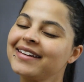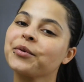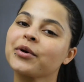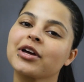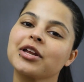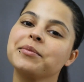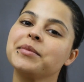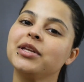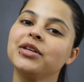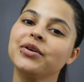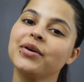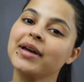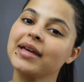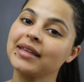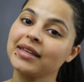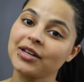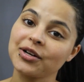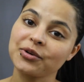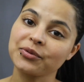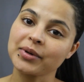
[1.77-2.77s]
We're going to be
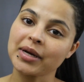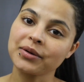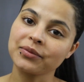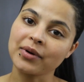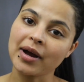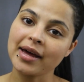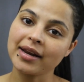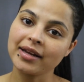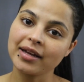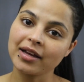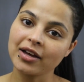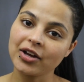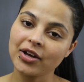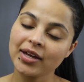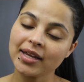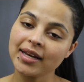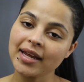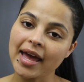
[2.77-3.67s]
doing Little Red Riding Hood,